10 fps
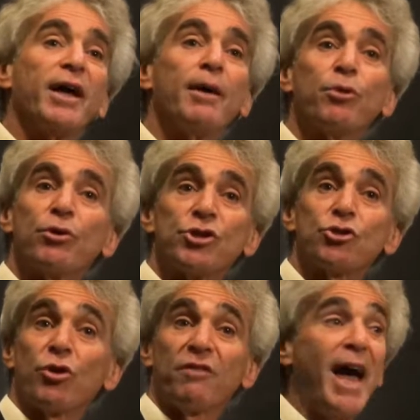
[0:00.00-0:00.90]
embryo as a
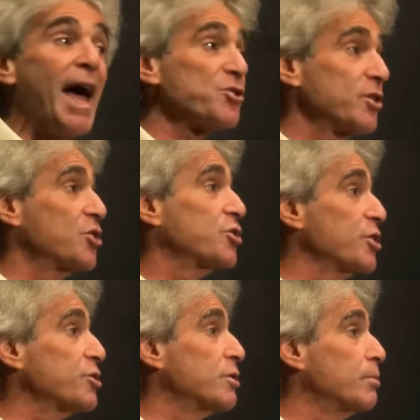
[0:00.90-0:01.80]
sort of assay
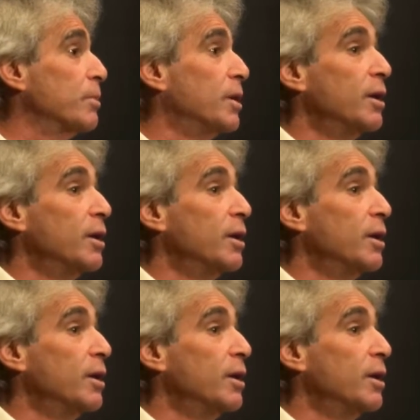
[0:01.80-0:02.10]
system